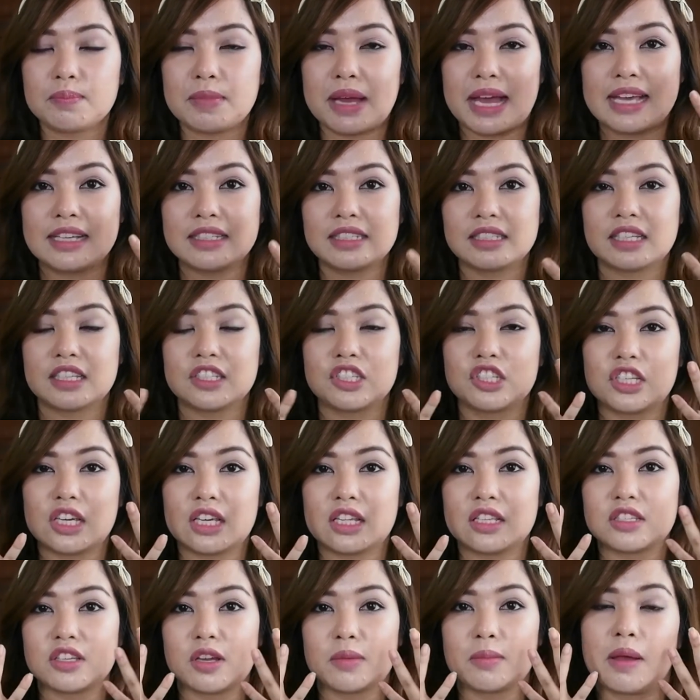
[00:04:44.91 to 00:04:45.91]
mask
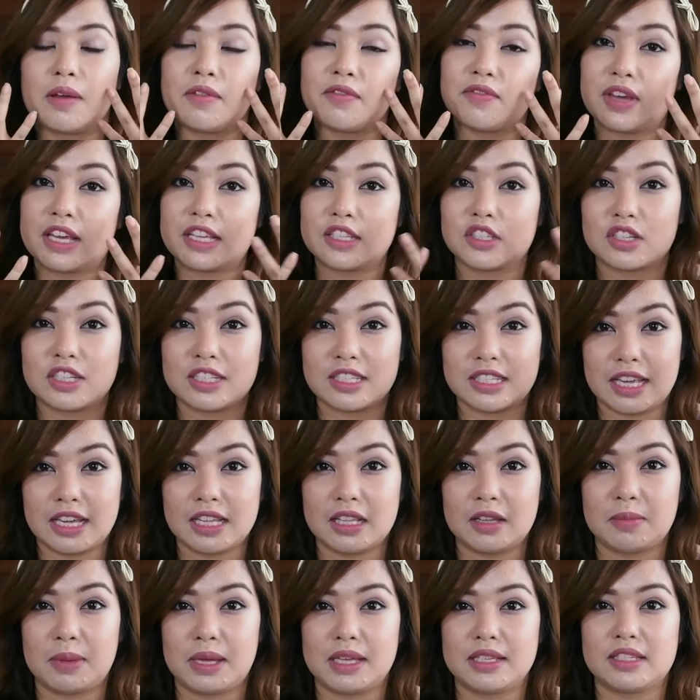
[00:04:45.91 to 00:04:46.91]
sheets on my face on a
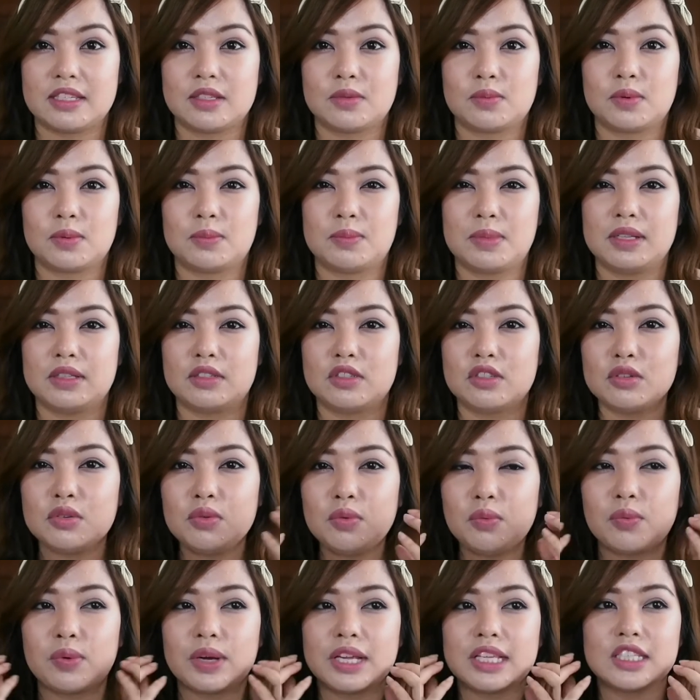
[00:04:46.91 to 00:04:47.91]
daily basis would be
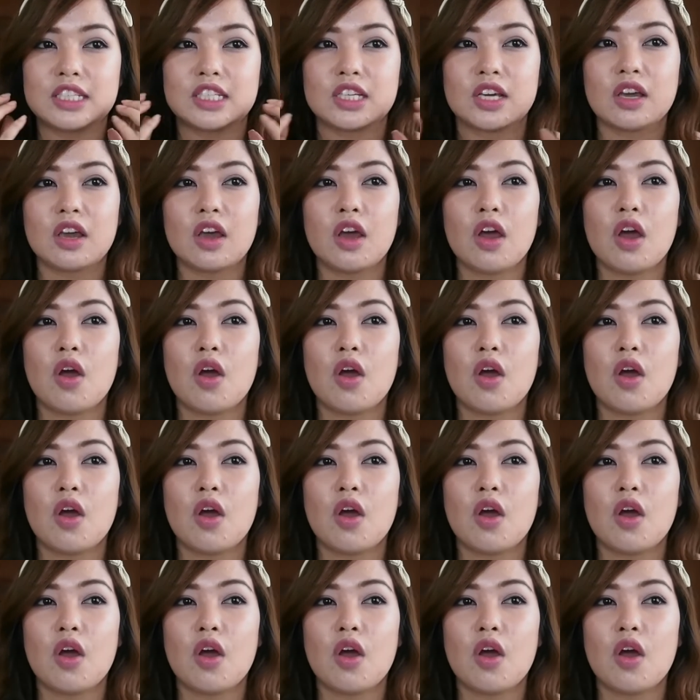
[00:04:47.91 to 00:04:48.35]
too rich